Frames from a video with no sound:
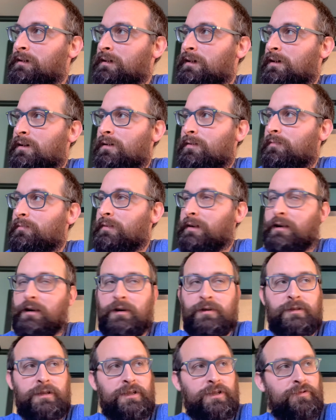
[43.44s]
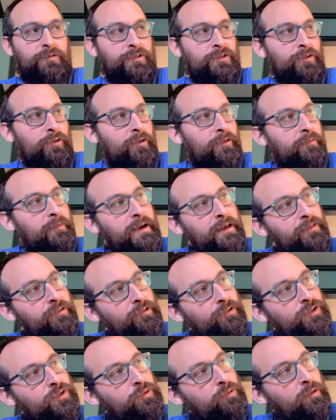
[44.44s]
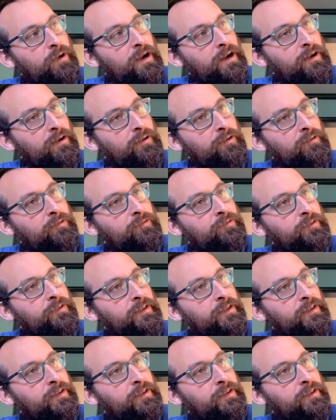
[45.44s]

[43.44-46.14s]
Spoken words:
Because as a result of Matthew 12,